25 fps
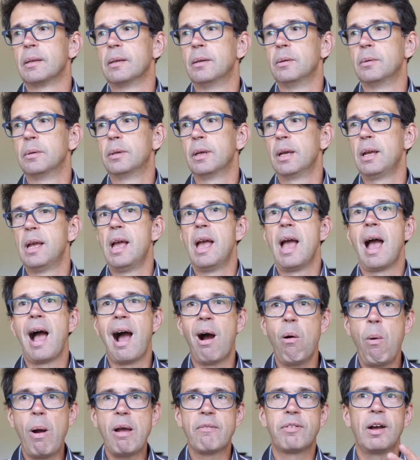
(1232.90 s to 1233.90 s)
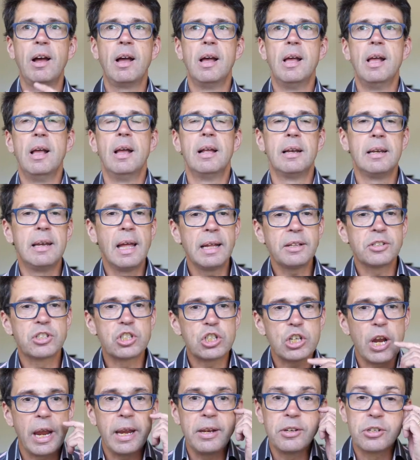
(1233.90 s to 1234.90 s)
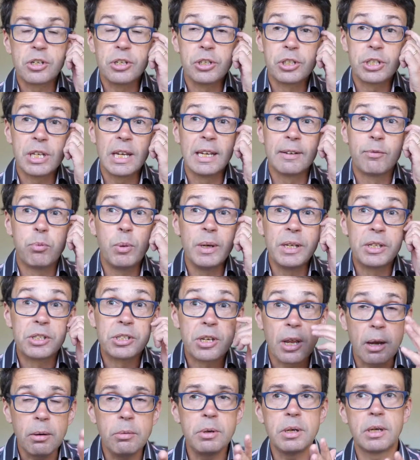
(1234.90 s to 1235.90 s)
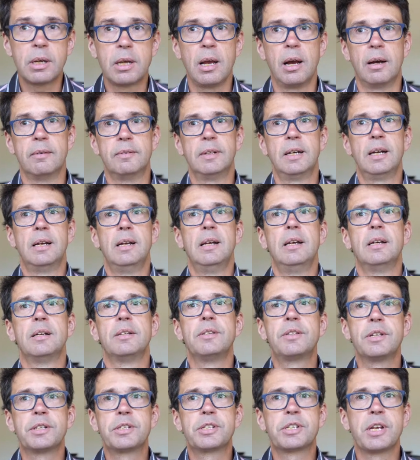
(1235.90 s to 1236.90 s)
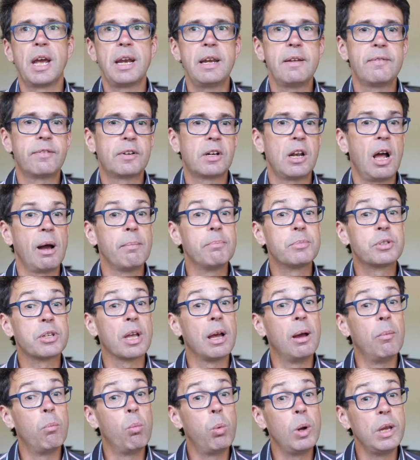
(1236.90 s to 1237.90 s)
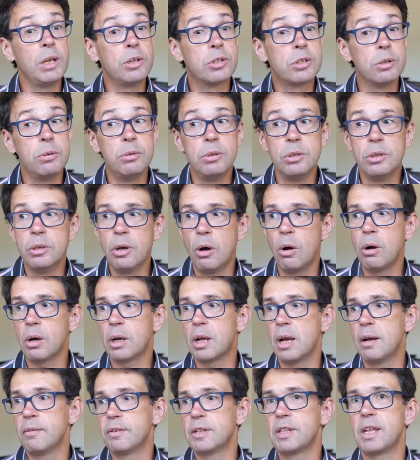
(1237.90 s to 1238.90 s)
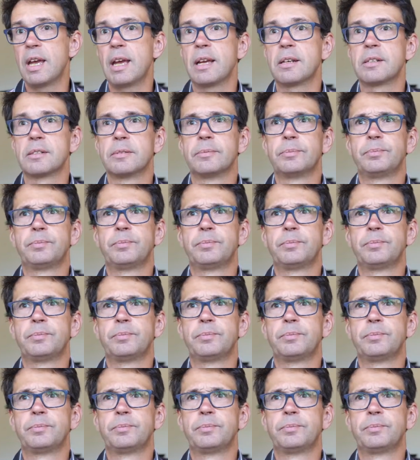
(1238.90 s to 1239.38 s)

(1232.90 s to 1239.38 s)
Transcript: Okay. However, let's change and see if we don't cover the 10 of clubs and we do not cover that.